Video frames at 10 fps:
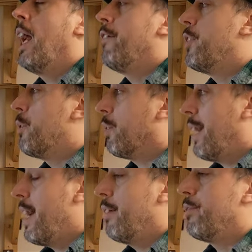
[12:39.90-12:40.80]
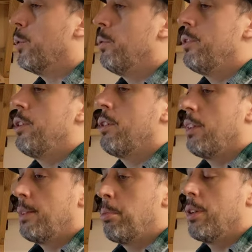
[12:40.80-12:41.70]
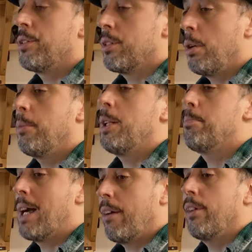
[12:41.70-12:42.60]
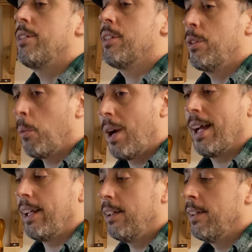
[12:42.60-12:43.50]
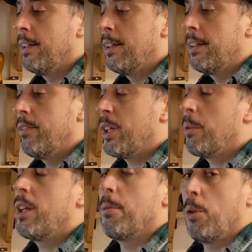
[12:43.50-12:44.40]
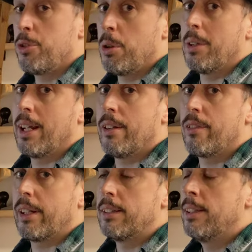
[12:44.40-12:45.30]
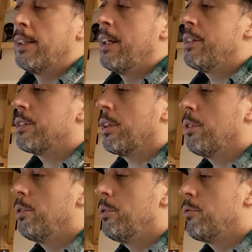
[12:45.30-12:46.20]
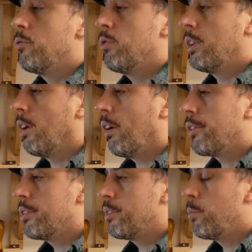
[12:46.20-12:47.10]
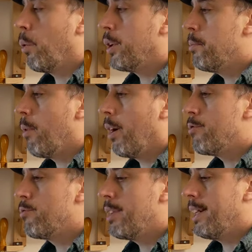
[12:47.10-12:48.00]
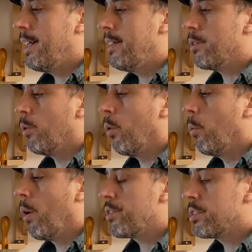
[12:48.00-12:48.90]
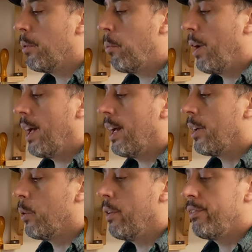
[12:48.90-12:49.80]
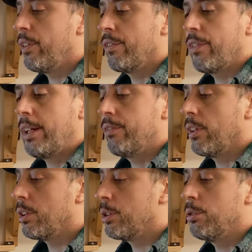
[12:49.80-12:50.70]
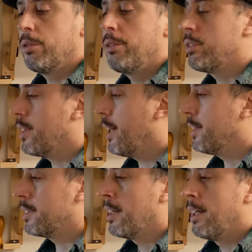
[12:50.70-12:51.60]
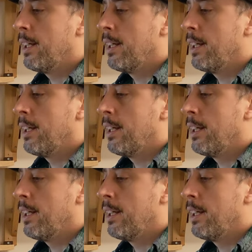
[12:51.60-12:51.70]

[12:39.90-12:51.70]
if you're not careful, you can put so many barriers in the way that you end up not doing anything. So regardless of what you might read or watch somewhere, or if your favourite guru says,